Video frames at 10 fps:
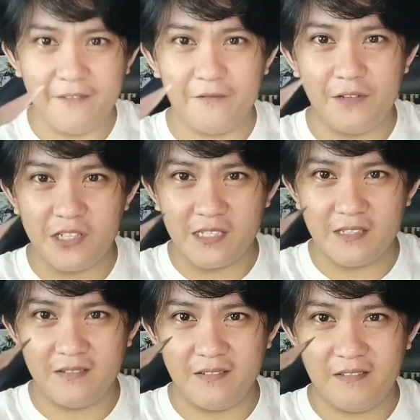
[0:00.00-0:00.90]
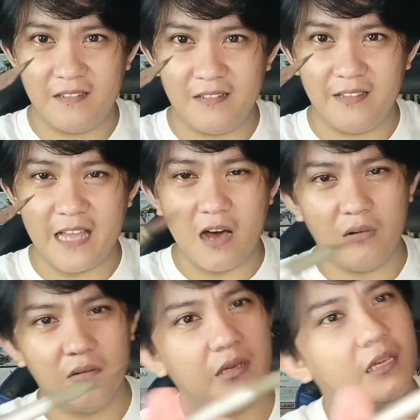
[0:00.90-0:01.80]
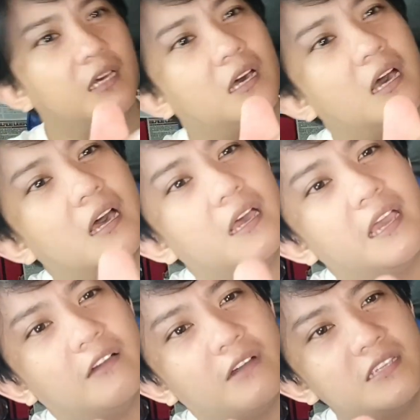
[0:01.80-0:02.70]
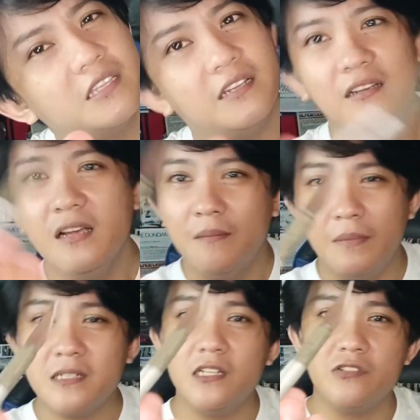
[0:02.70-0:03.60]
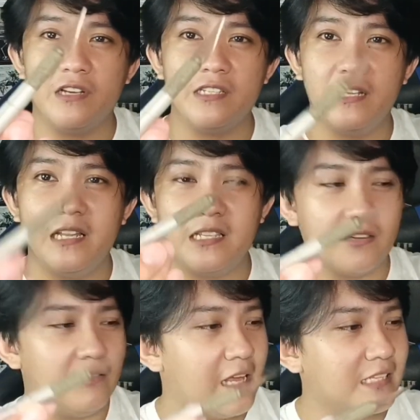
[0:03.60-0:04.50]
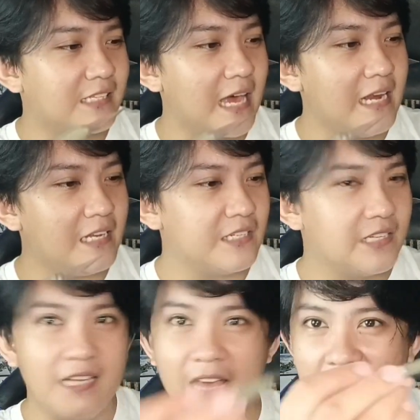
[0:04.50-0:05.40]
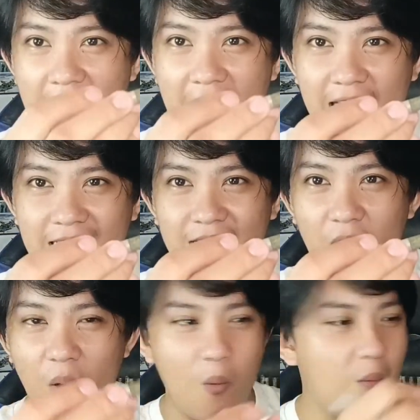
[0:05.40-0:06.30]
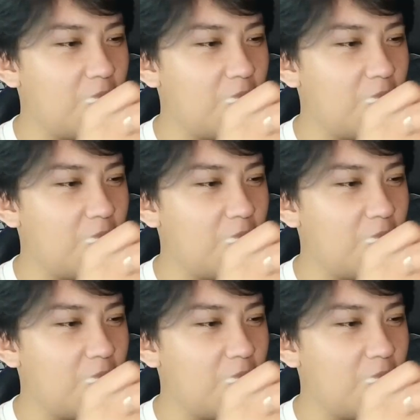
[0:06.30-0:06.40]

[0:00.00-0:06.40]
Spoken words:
which is now yeah, rusted, but also rusted. Let's go. Let's unleash. Let's go.